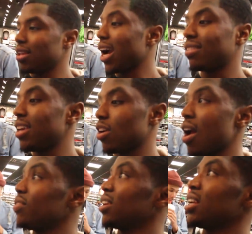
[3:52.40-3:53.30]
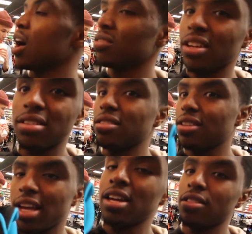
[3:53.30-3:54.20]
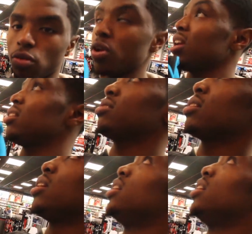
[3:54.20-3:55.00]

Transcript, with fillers: They got Tinker everything now. Sixes, tens, threes.